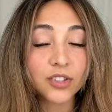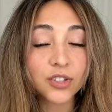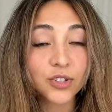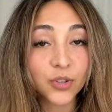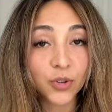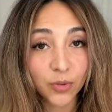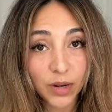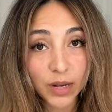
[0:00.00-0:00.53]

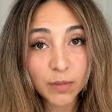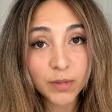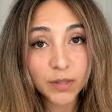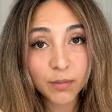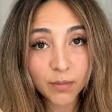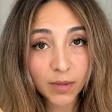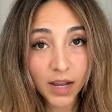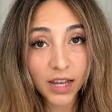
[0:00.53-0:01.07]
It
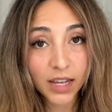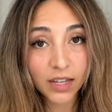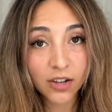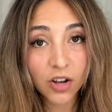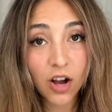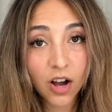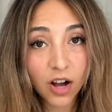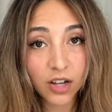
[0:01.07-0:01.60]
scraped
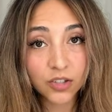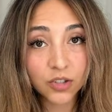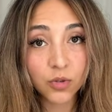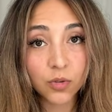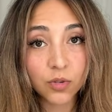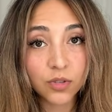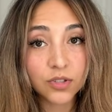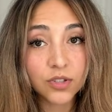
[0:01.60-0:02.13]
my
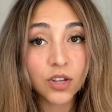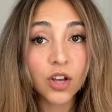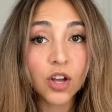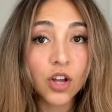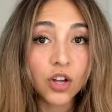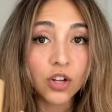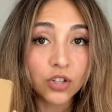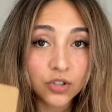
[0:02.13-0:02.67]
Hot
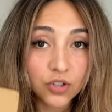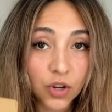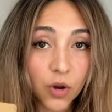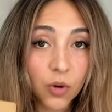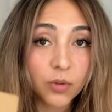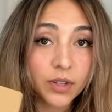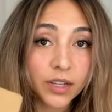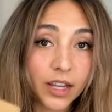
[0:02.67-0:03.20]
Tools.
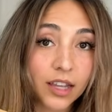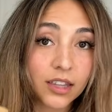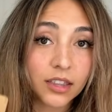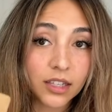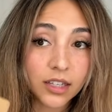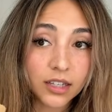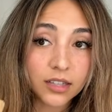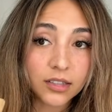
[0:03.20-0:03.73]
Don't
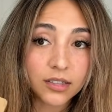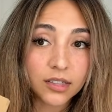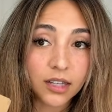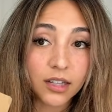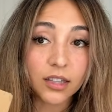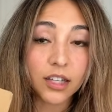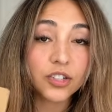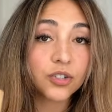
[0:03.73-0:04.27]
get
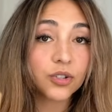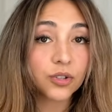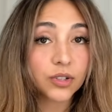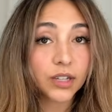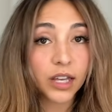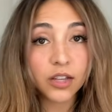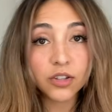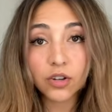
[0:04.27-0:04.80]
these
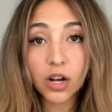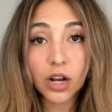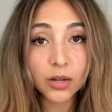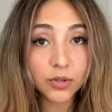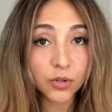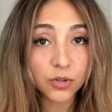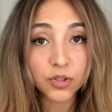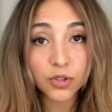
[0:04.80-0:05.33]
unless you're okay and
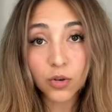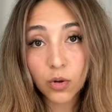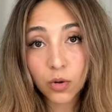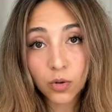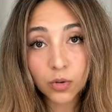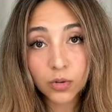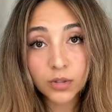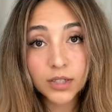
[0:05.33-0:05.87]
your Hot Tools
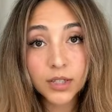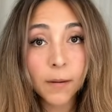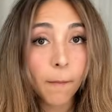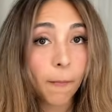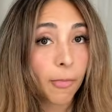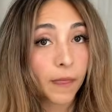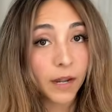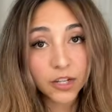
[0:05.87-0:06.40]
are
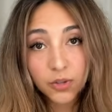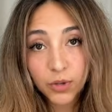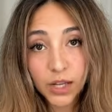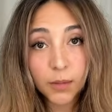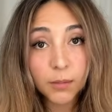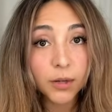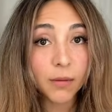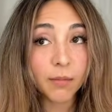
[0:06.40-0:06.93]
old and
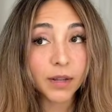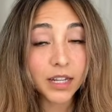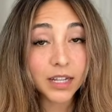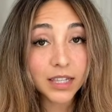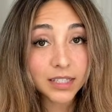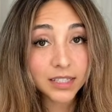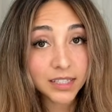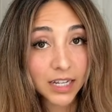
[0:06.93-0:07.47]
it's okay to put
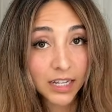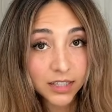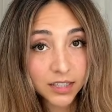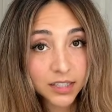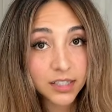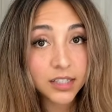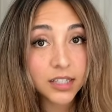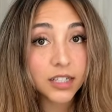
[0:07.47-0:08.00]
them in the
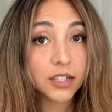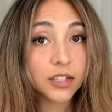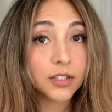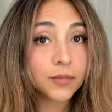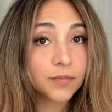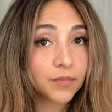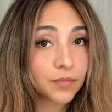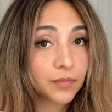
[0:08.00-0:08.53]
stainless
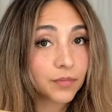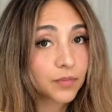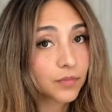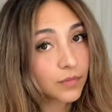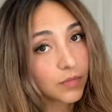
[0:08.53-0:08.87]
steel